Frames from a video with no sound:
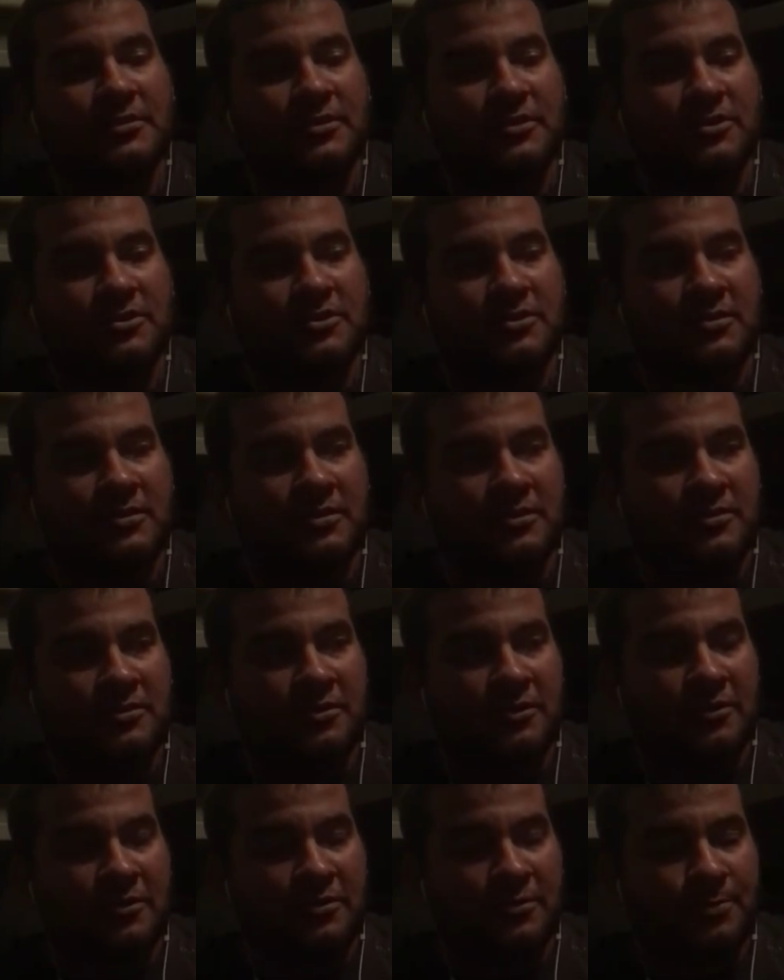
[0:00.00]
Because
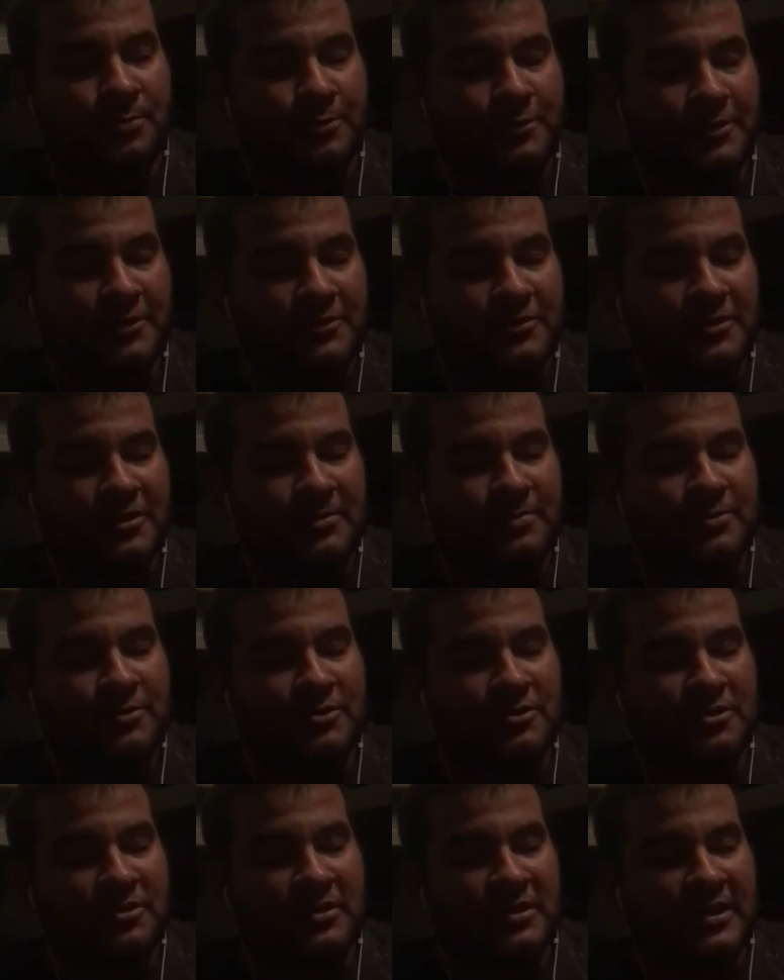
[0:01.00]
during your pre-trip, you
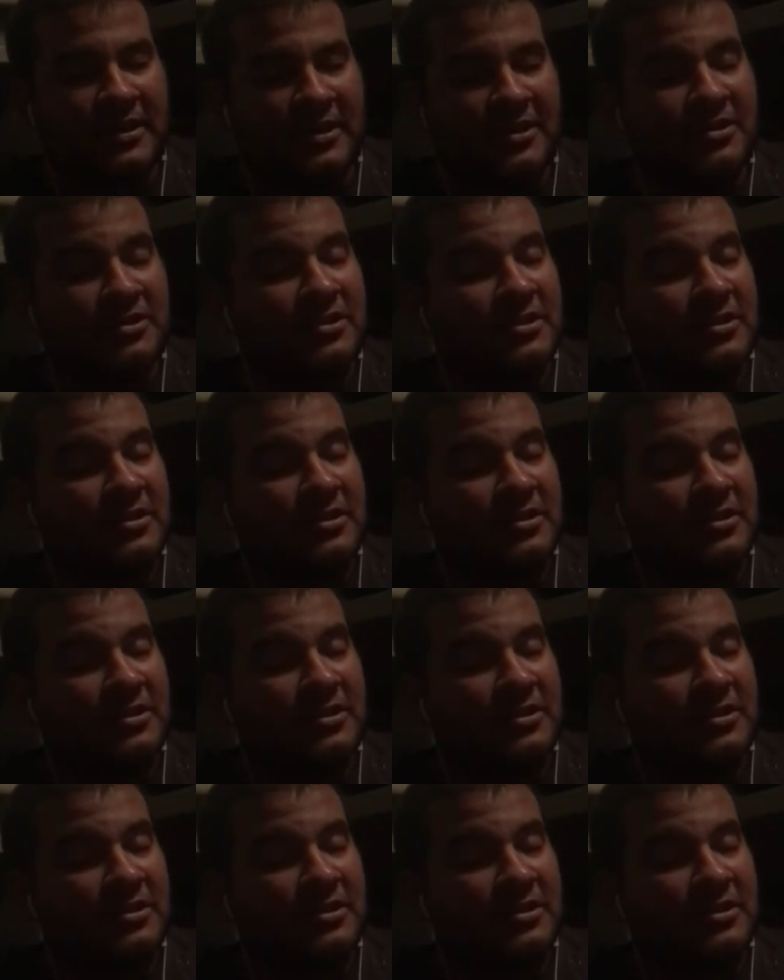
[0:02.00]
should catch